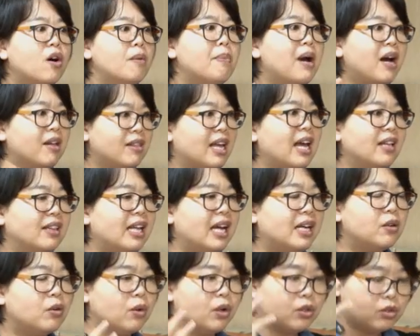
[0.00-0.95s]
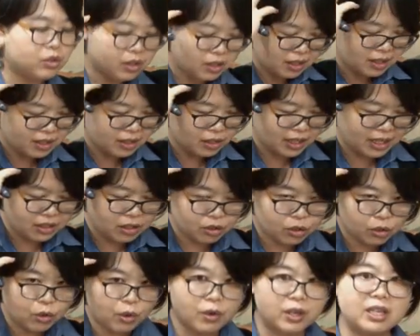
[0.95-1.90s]
about that language is
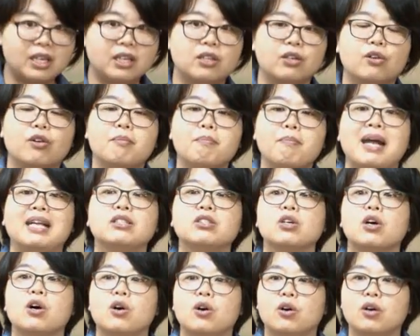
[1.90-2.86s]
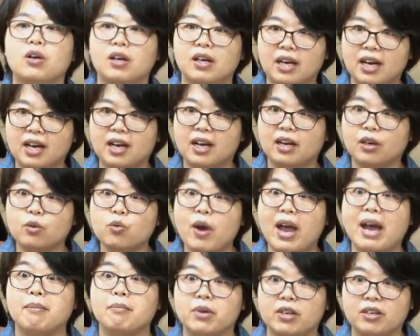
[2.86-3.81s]
stored in your mental
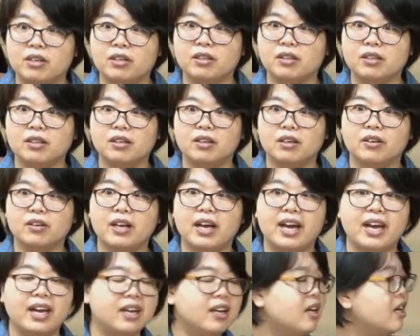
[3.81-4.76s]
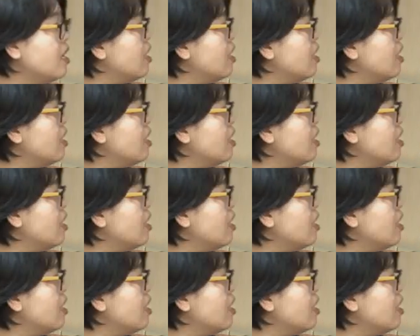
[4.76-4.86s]
grammar. Okay,